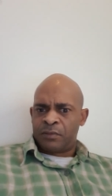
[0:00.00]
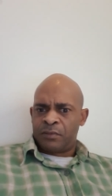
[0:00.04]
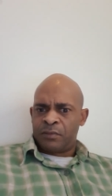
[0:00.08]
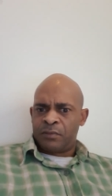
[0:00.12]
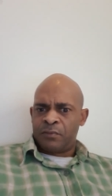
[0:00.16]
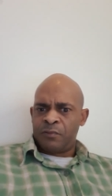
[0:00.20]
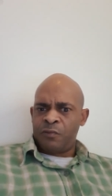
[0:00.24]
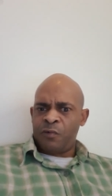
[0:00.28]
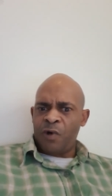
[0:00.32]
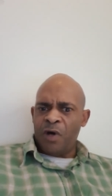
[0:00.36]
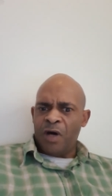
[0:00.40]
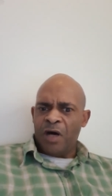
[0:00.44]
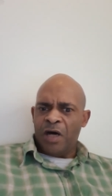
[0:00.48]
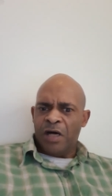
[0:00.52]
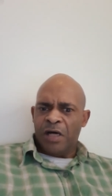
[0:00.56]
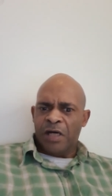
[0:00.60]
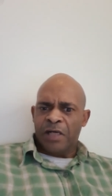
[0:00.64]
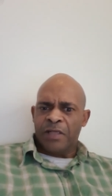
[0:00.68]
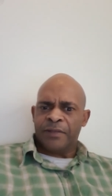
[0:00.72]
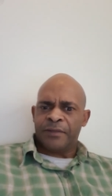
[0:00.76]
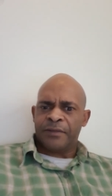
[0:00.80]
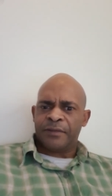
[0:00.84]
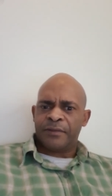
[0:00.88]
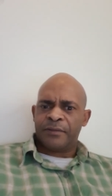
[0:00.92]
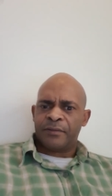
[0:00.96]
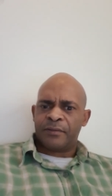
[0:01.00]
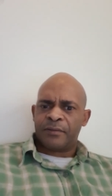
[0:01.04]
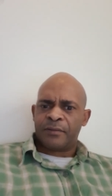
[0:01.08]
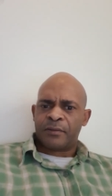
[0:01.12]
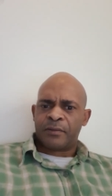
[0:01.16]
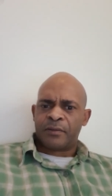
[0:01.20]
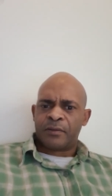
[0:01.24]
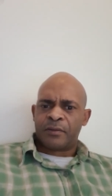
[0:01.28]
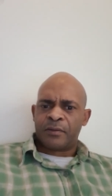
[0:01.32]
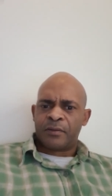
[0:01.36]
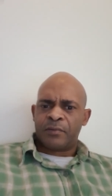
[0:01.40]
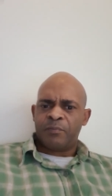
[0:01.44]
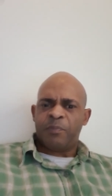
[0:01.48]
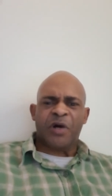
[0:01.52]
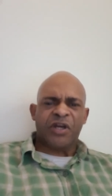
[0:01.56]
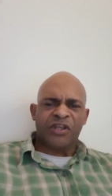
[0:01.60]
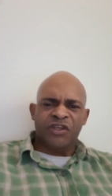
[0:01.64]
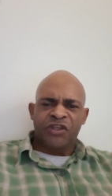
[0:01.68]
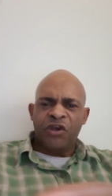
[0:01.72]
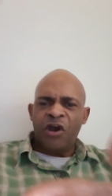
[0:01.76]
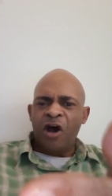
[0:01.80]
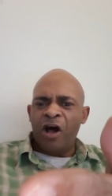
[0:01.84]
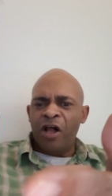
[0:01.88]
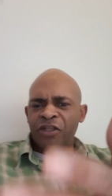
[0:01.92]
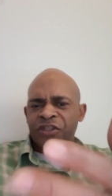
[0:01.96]
What? But
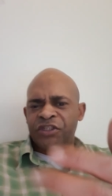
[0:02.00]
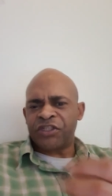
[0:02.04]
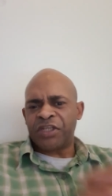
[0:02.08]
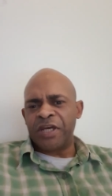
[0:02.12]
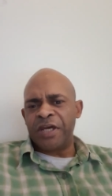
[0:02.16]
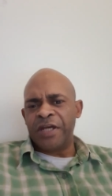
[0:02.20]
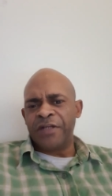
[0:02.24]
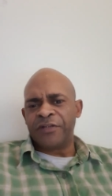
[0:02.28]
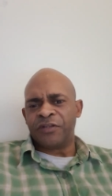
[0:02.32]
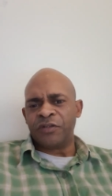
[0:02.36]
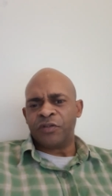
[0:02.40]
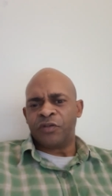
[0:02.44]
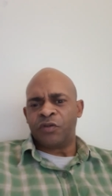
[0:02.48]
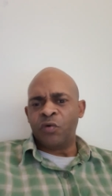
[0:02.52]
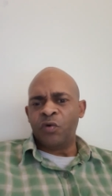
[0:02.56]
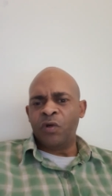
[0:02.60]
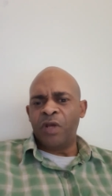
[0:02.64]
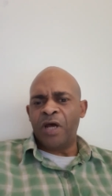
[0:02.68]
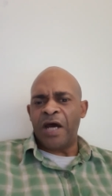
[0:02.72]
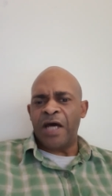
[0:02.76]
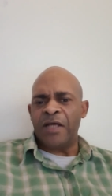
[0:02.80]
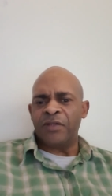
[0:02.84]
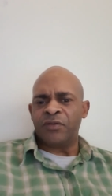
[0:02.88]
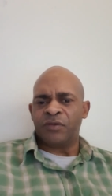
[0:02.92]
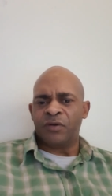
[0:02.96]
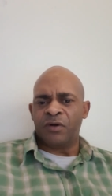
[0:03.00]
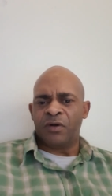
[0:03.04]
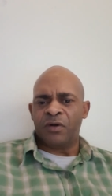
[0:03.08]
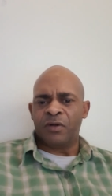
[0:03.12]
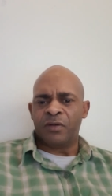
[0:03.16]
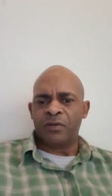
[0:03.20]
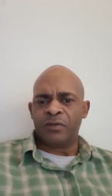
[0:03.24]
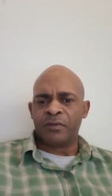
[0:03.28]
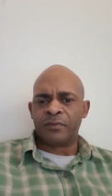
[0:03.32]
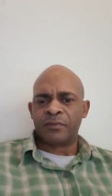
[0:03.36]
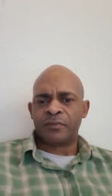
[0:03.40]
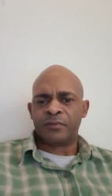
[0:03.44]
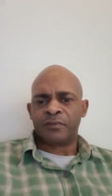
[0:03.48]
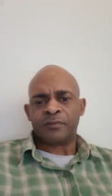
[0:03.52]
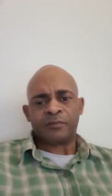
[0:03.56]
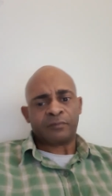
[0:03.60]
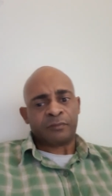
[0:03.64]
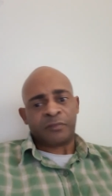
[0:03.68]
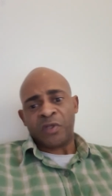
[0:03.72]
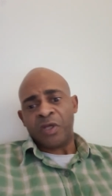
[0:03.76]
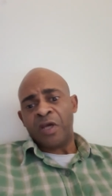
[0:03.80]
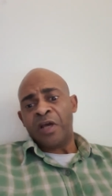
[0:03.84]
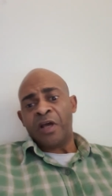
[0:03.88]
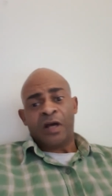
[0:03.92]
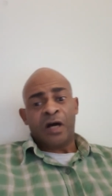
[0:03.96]
y'all scared to do that though.
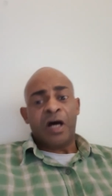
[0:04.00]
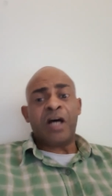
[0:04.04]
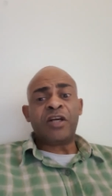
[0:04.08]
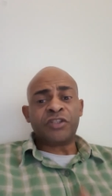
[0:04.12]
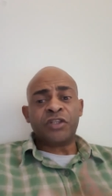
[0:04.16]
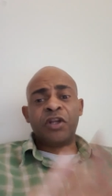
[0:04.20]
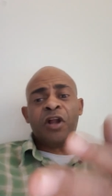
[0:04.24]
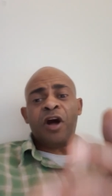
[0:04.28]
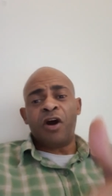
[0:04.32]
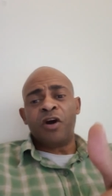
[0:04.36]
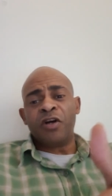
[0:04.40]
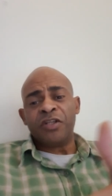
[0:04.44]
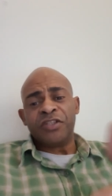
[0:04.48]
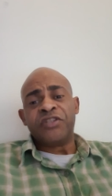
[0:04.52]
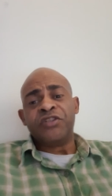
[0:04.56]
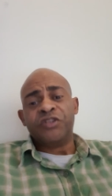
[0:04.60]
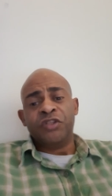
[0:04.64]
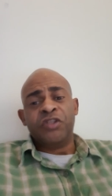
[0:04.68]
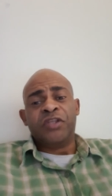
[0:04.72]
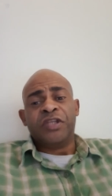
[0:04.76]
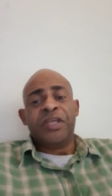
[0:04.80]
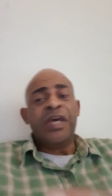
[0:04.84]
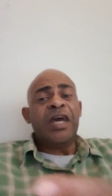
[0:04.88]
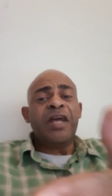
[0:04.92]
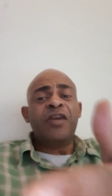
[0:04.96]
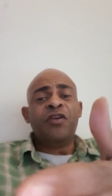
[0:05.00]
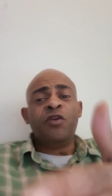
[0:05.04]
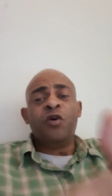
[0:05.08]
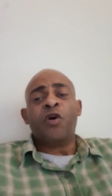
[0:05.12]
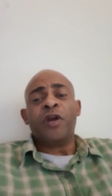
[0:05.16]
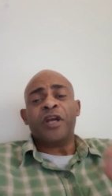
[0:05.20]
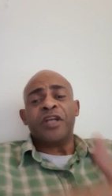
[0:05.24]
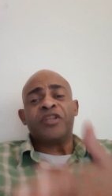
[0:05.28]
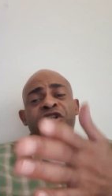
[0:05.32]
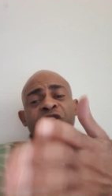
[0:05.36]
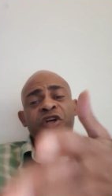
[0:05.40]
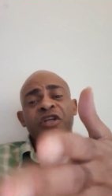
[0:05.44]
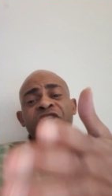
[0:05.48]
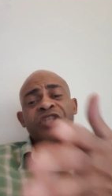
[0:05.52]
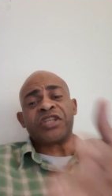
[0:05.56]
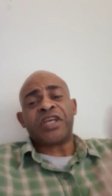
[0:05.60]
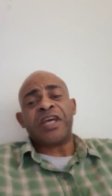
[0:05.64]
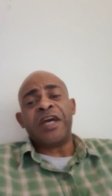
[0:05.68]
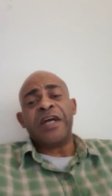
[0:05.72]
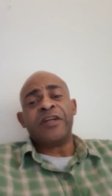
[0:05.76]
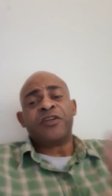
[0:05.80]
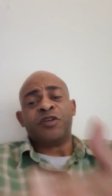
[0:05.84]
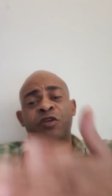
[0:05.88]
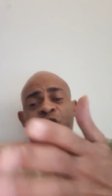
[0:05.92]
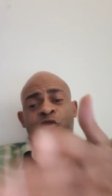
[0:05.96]
As long as they know that you're
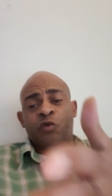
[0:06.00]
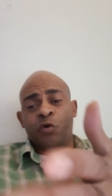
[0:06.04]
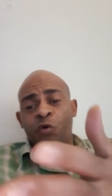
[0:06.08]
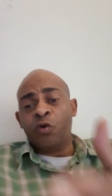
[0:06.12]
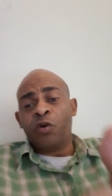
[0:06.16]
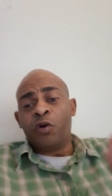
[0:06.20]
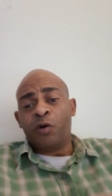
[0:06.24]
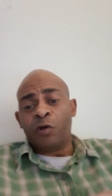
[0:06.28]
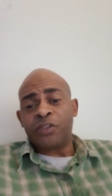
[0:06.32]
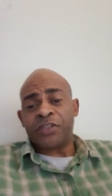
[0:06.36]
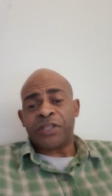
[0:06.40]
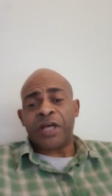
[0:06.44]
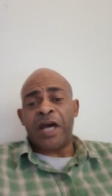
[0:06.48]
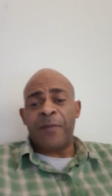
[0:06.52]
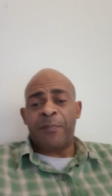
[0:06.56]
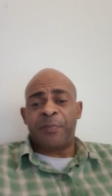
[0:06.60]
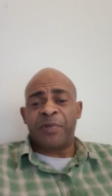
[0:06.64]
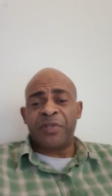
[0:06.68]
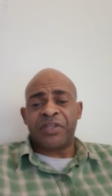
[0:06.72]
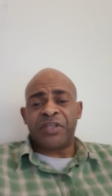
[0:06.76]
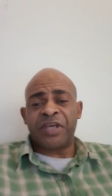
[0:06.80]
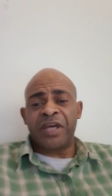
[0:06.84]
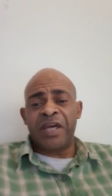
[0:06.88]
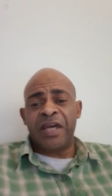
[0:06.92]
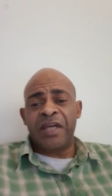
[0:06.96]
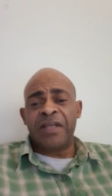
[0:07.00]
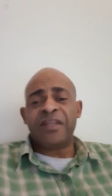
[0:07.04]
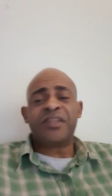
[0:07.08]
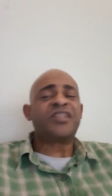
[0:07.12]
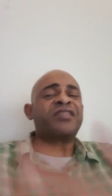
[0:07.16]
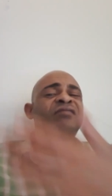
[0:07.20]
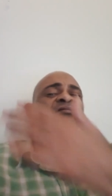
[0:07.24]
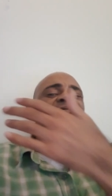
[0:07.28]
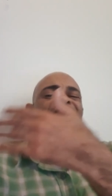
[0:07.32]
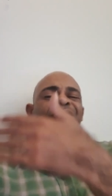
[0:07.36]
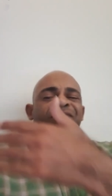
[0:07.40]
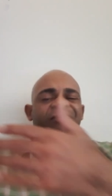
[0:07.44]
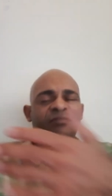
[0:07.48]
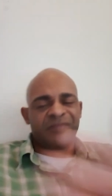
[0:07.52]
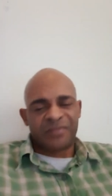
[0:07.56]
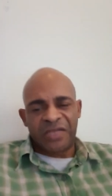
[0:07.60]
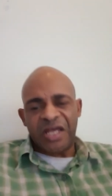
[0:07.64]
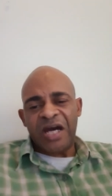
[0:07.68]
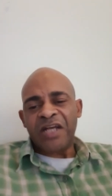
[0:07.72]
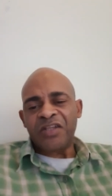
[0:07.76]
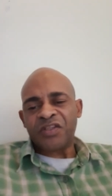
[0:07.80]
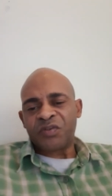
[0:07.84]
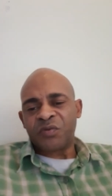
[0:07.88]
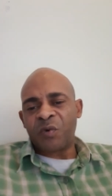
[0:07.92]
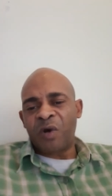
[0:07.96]
scared to do those type of things,
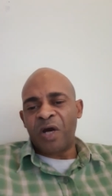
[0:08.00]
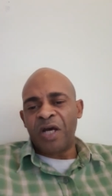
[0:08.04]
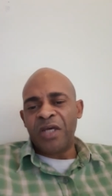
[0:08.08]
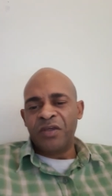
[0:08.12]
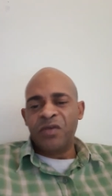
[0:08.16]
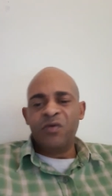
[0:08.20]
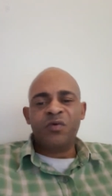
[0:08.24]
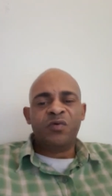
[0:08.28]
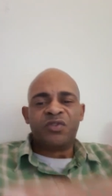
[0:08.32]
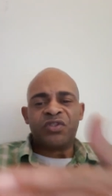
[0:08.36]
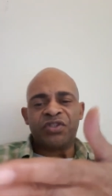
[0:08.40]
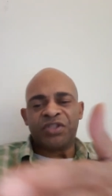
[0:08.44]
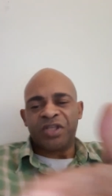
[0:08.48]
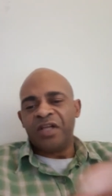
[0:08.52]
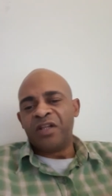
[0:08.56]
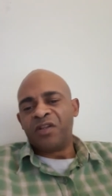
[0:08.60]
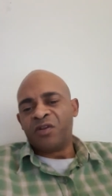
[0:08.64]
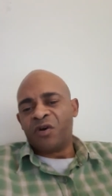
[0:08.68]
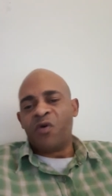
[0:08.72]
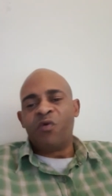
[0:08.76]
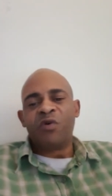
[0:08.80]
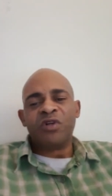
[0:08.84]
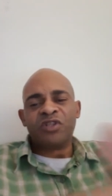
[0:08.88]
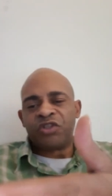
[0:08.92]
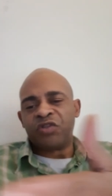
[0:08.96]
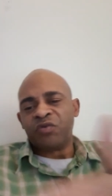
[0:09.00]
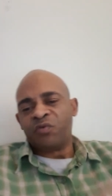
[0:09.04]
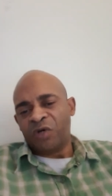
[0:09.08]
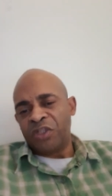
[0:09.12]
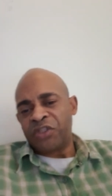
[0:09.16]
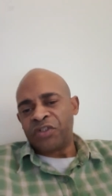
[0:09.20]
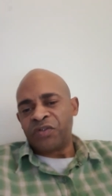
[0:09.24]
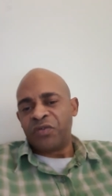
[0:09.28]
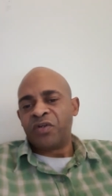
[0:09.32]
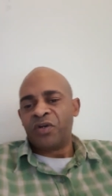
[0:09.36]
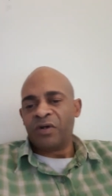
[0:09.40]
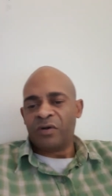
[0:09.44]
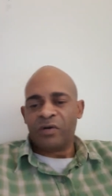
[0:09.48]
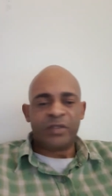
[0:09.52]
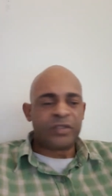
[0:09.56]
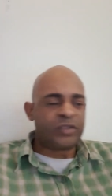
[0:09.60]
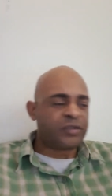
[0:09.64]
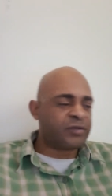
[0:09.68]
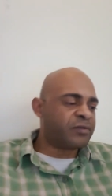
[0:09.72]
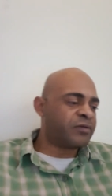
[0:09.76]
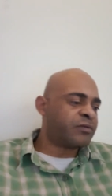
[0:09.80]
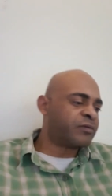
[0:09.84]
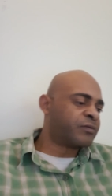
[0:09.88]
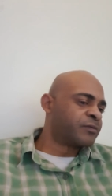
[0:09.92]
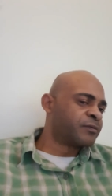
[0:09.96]
that's why you still going through what you're going
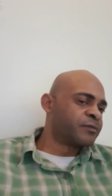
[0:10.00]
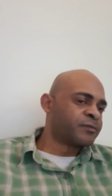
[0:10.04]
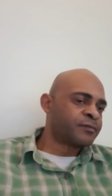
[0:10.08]
through.